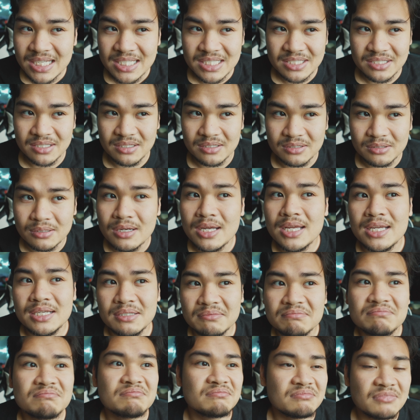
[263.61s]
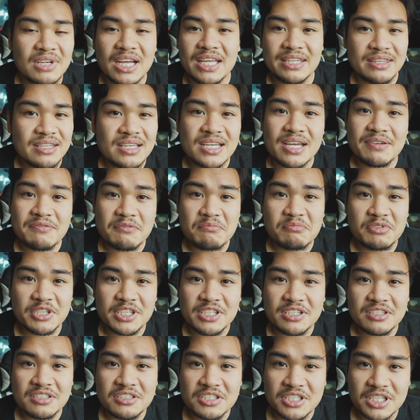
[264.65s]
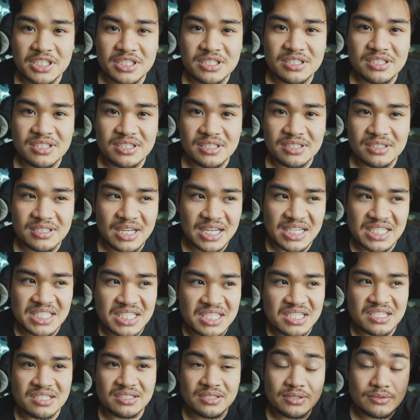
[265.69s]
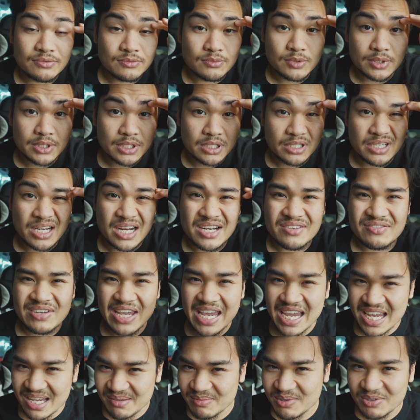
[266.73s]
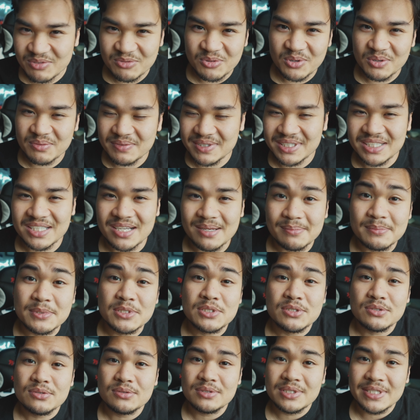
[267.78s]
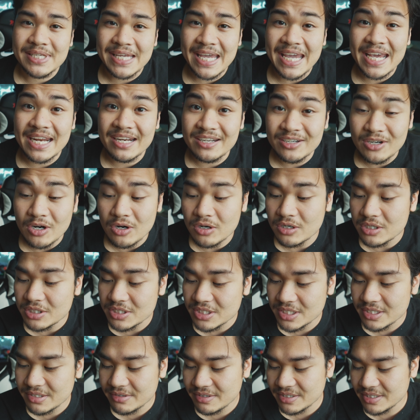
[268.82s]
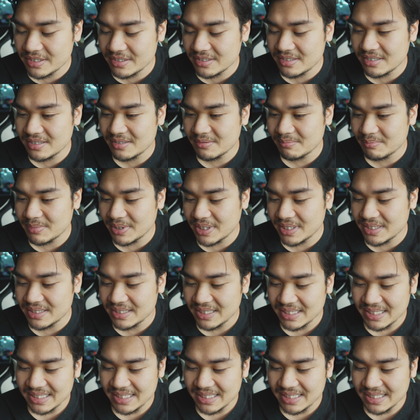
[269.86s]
so I think I have a pretty good gist and idea of what they're kind of aiming for when it comes to the Canon R series, but